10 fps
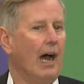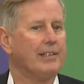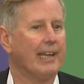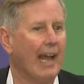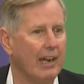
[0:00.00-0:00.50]
I
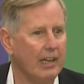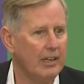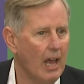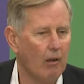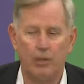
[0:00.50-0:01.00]
said, "How do you
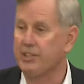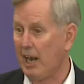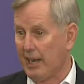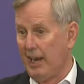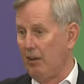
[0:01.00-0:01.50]
know?" He said,
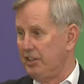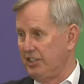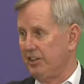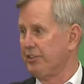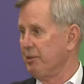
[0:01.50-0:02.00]
"I got all
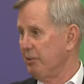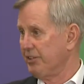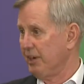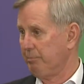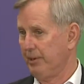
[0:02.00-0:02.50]
these
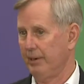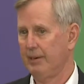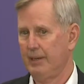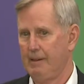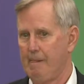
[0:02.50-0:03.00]
instruments up here."
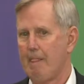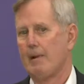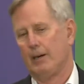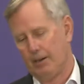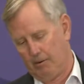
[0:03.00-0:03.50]

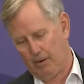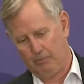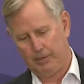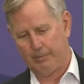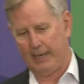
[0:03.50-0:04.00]
Oh, I
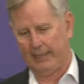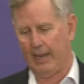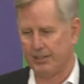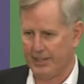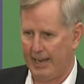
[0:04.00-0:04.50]
went back
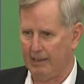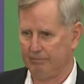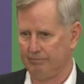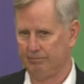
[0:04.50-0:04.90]
down and sat down.